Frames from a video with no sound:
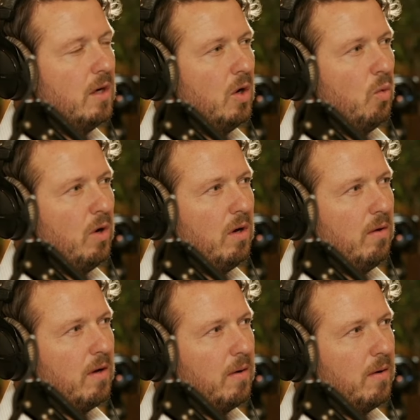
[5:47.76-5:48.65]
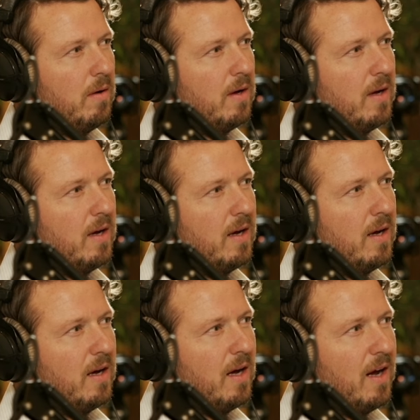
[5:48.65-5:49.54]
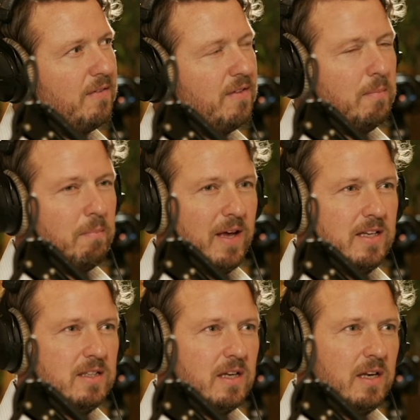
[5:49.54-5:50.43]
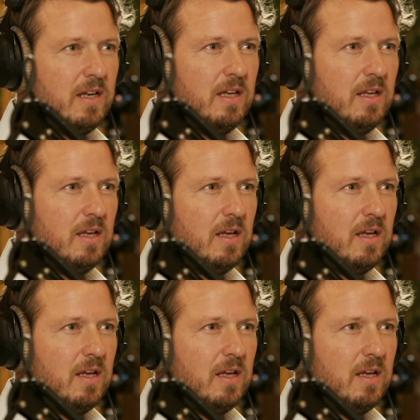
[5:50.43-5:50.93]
well i think basically